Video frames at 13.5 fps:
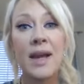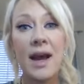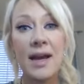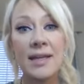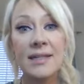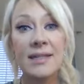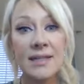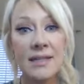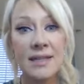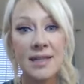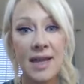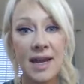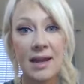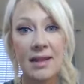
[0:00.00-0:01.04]
I did
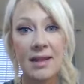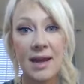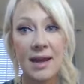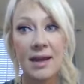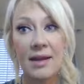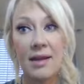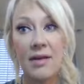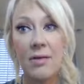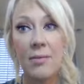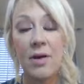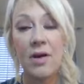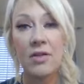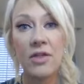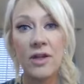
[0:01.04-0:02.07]
say that
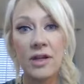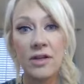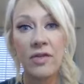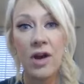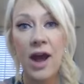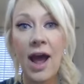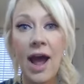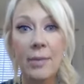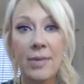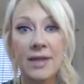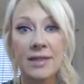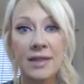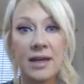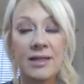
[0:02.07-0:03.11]
think of our
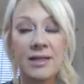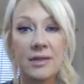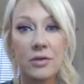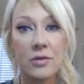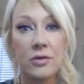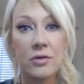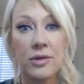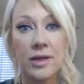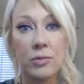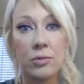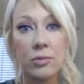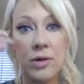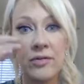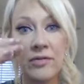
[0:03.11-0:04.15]
habits as little like
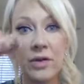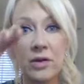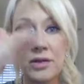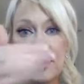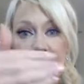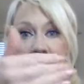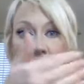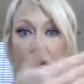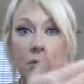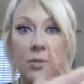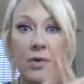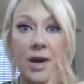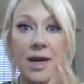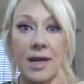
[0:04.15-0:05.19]
rivers in our
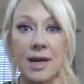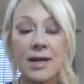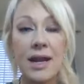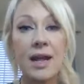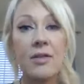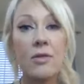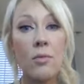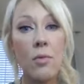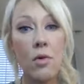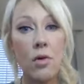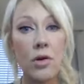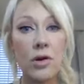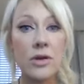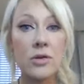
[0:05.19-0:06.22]
brain, and the
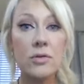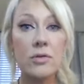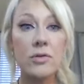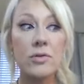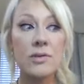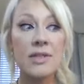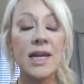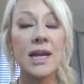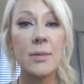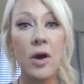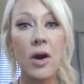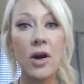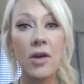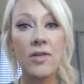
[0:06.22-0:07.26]
more you take
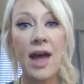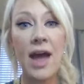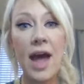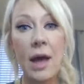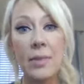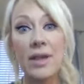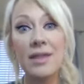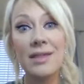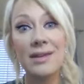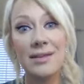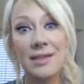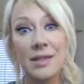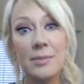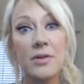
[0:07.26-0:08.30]
part in the habit, the
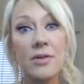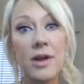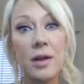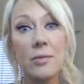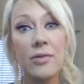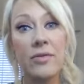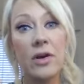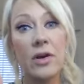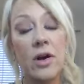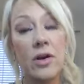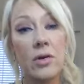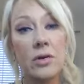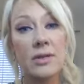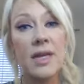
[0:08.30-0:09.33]
deeper that river
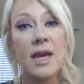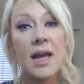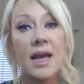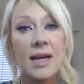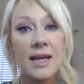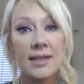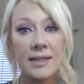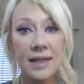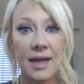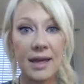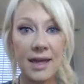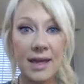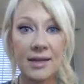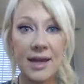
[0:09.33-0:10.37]
goes. It's like
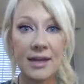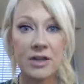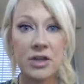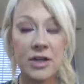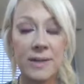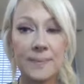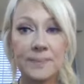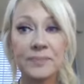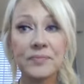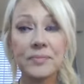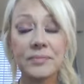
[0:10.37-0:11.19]
a connection.